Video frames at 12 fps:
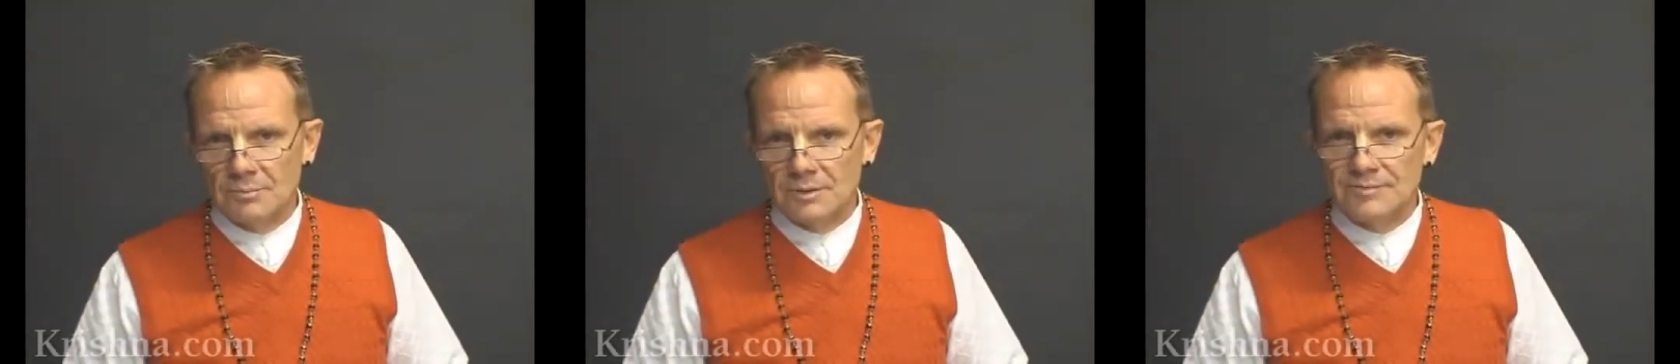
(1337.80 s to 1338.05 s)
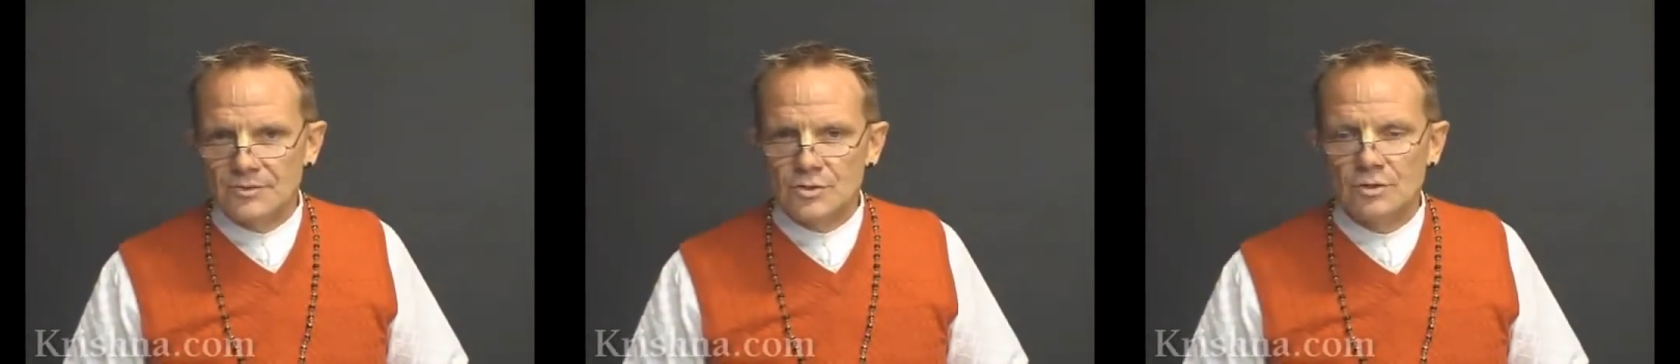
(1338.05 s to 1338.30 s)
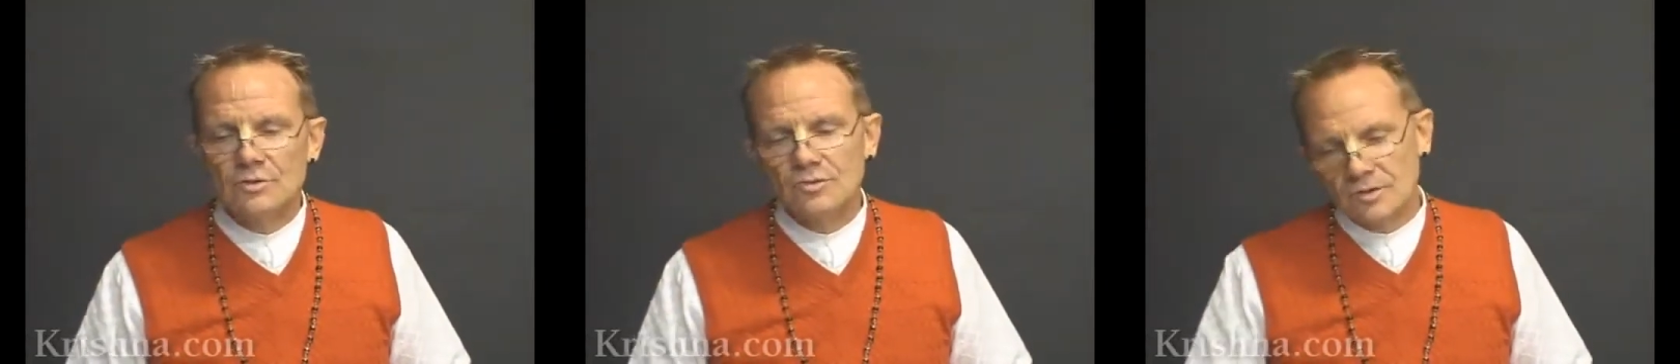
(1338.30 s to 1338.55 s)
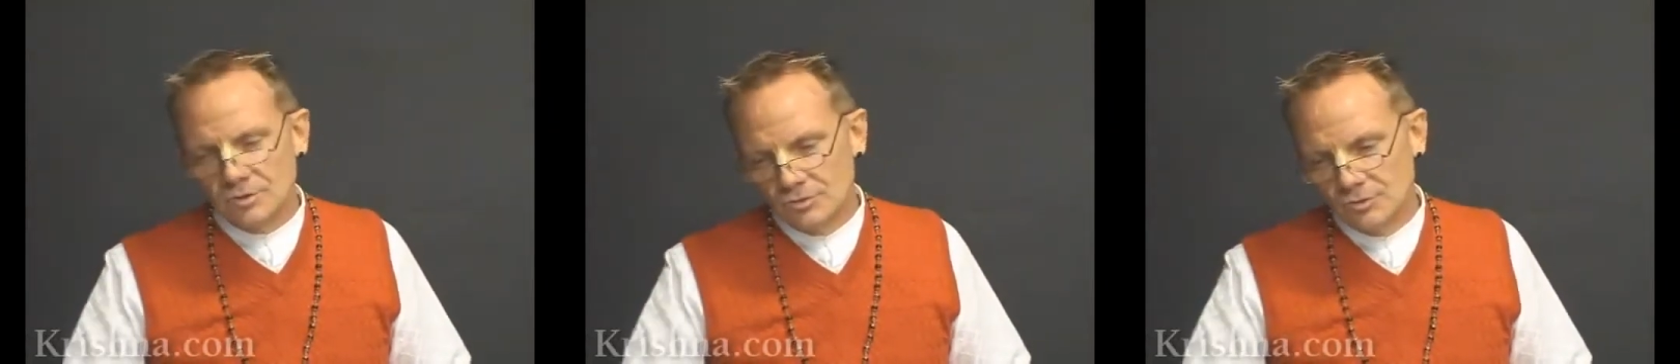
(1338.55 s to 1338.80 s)
Madhvacharya
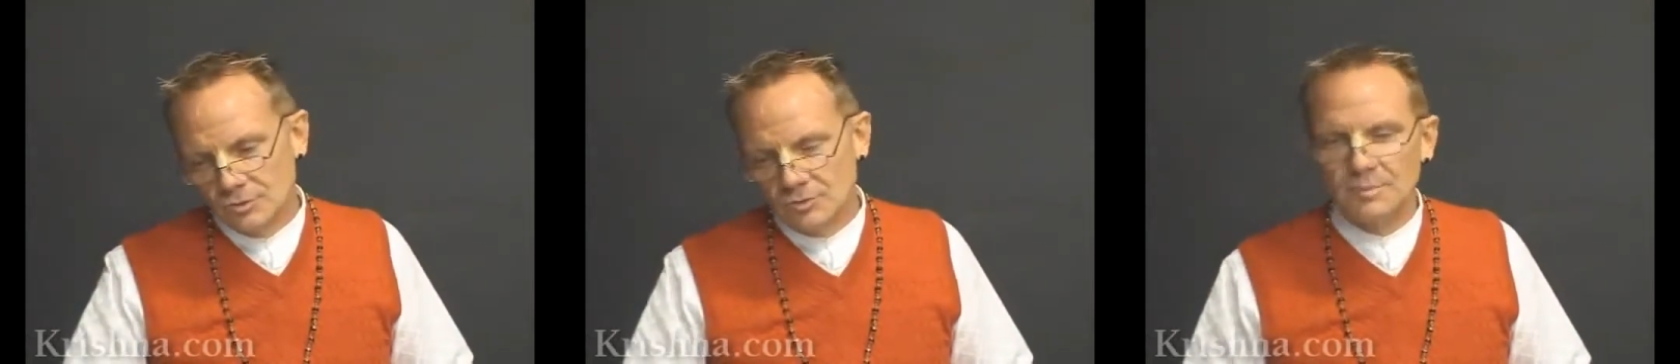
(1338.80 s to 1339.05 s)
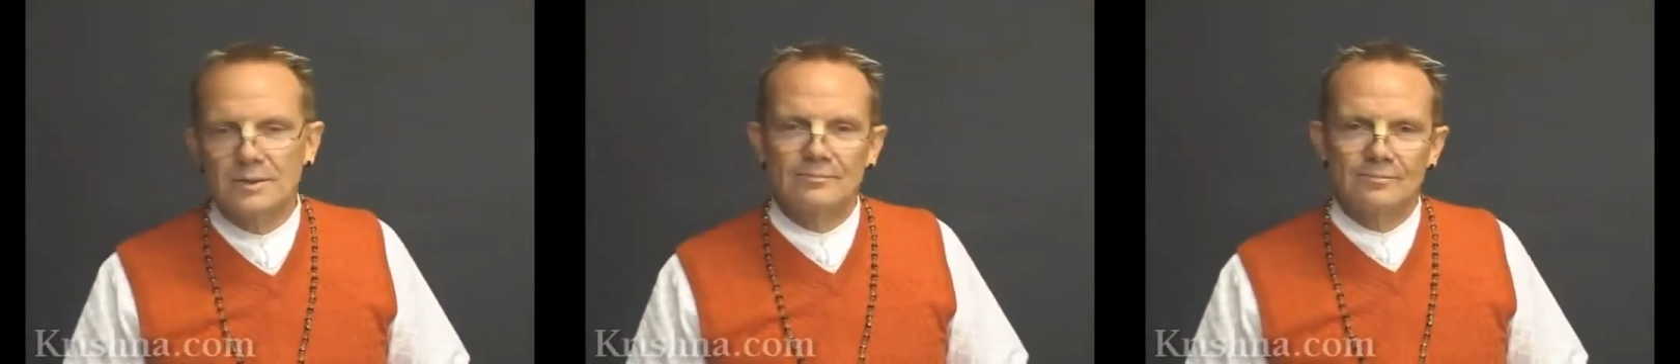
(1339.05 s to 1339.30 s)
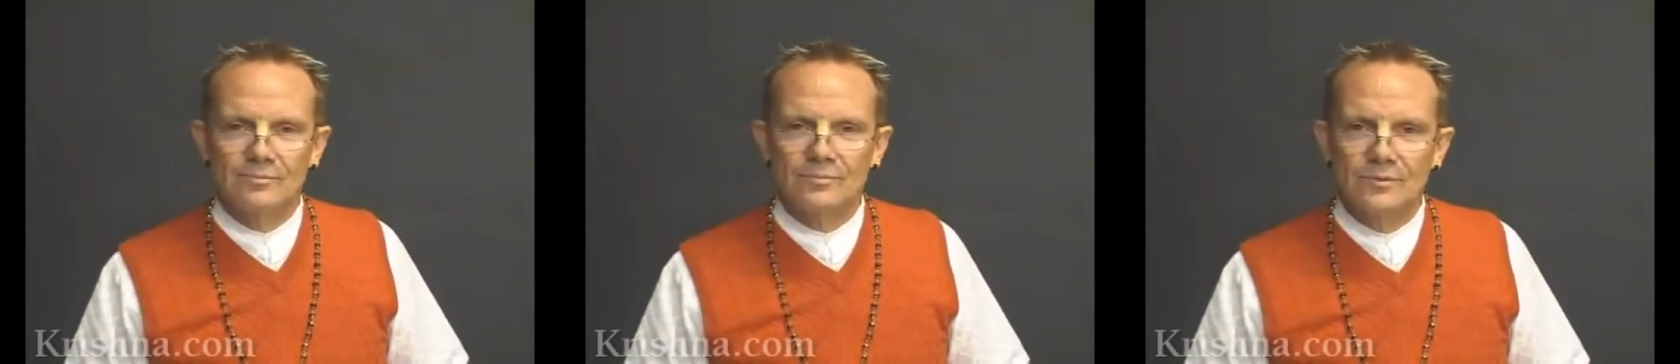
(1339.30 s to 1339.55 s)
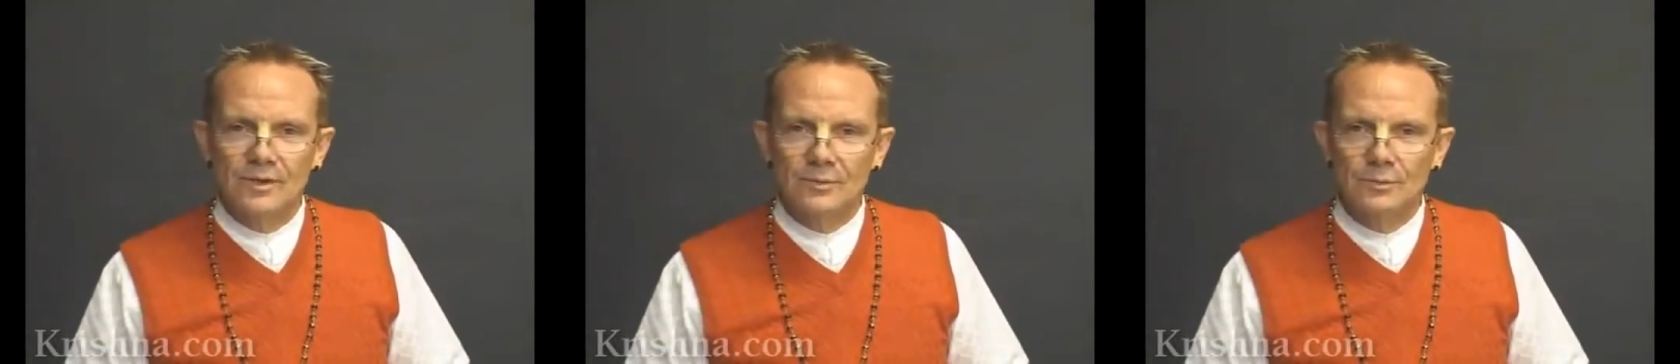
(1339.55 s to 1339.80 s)
said, excuse me.
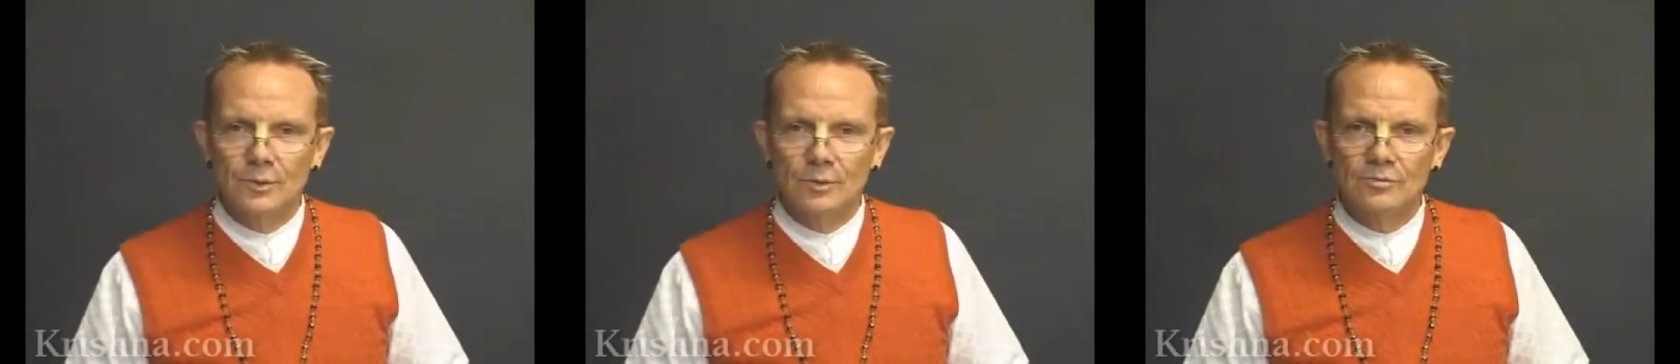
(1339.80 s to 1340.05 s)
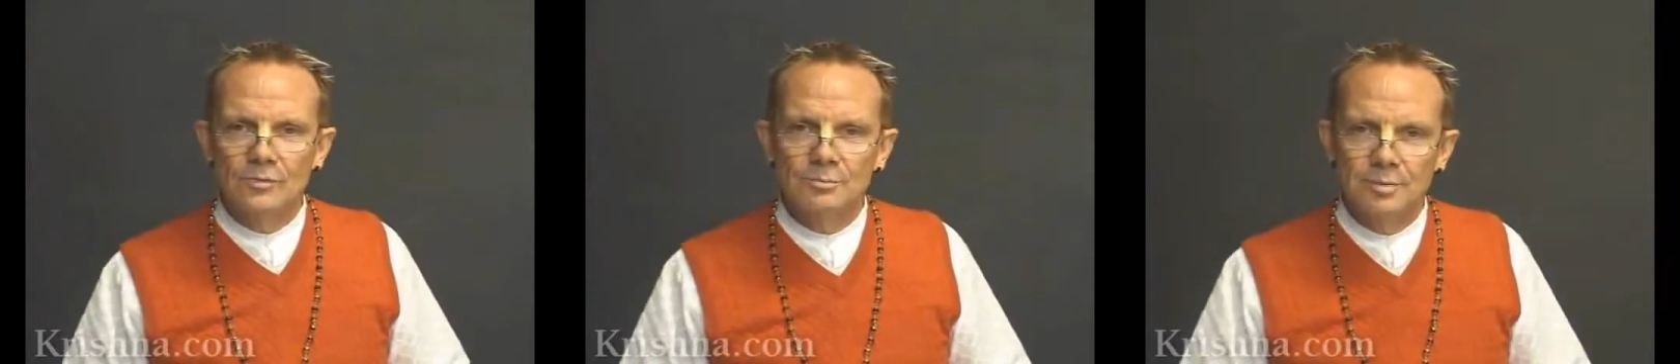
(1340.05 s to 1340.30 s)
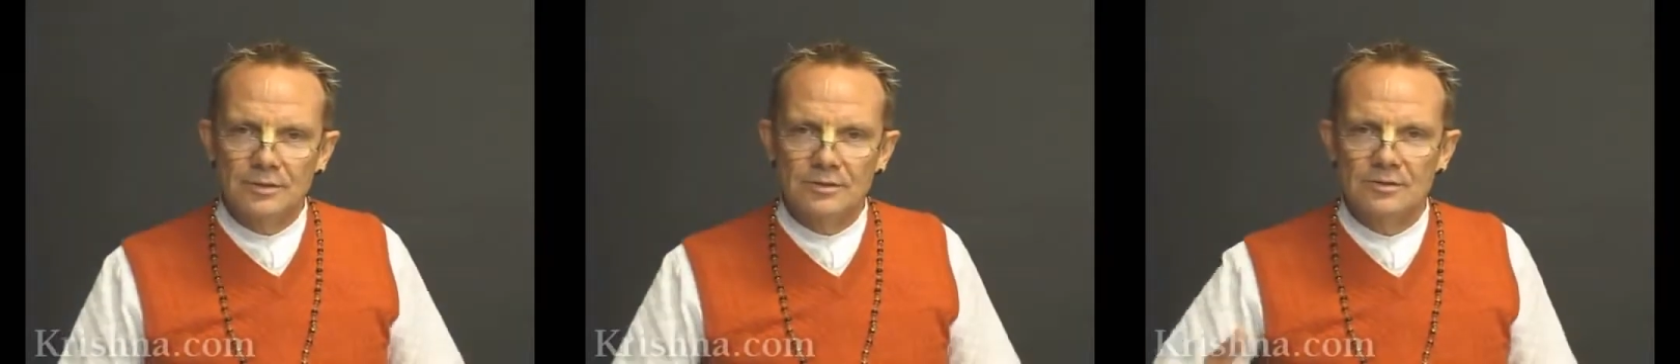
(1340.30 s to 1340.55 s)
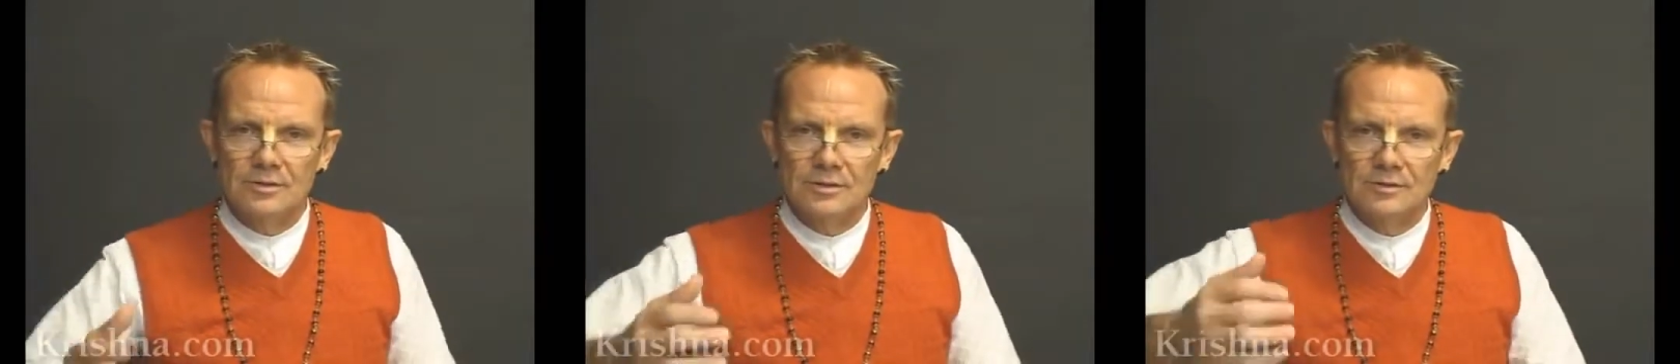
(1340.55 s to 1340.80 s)
He went over, he picked
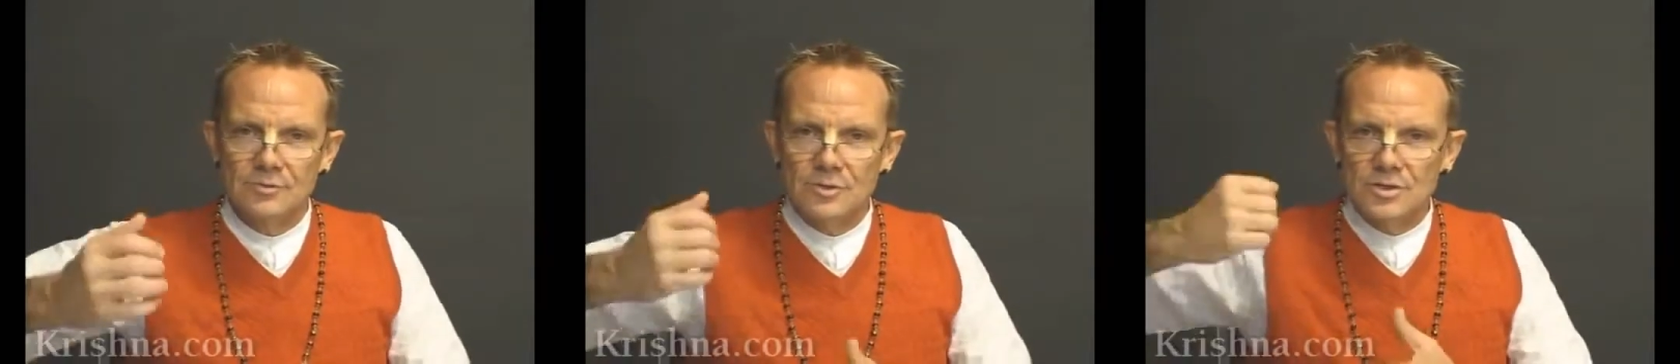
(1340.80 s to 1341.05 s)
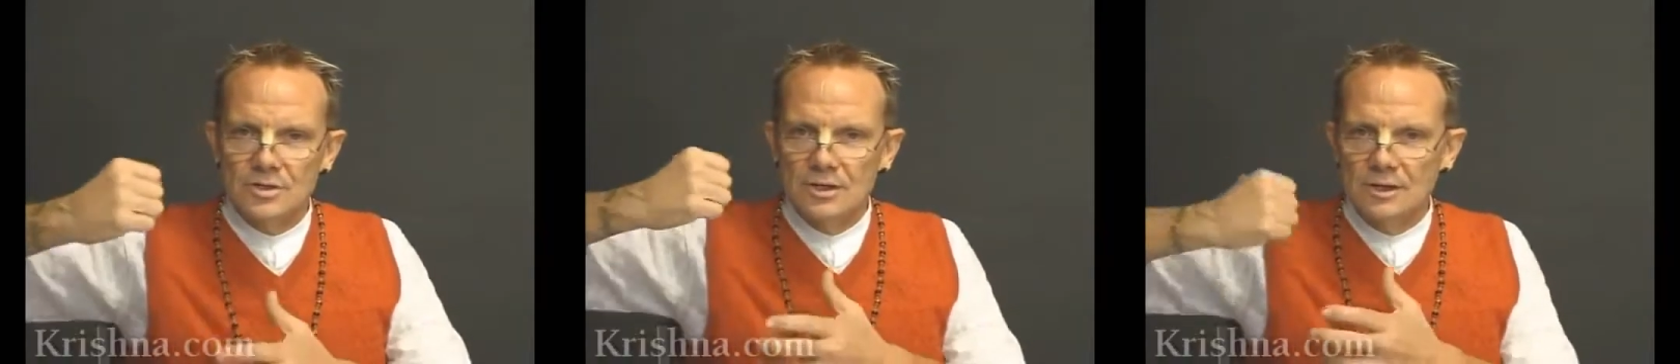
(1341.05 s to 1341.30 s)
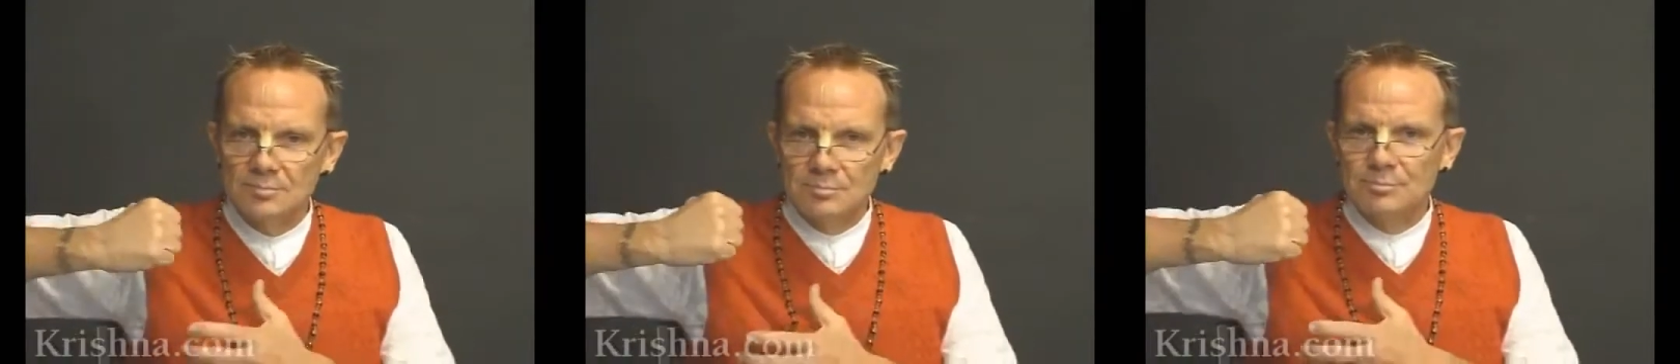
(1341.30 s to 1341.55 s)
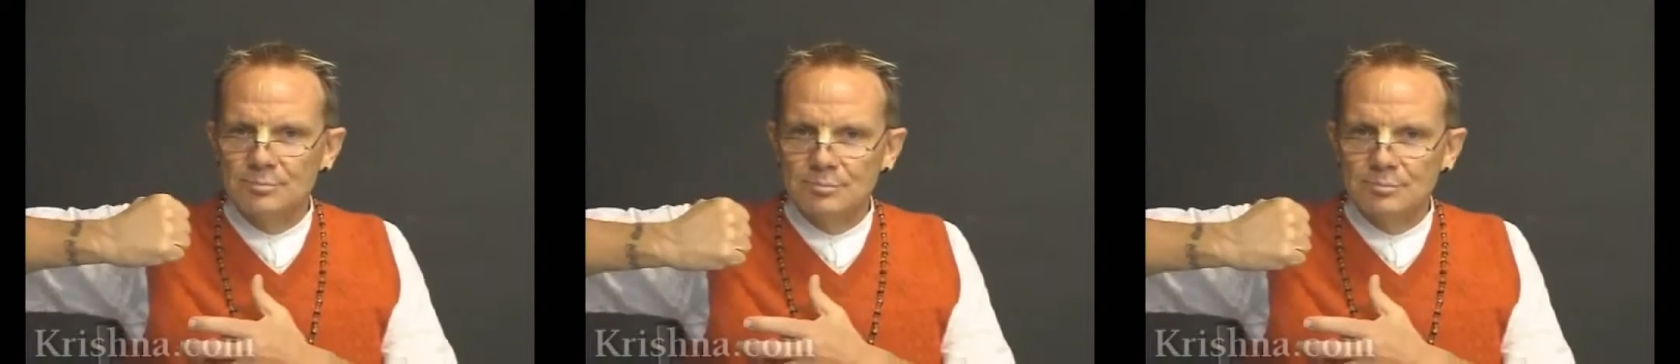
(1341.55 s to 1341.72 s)
the deity of Krishna up,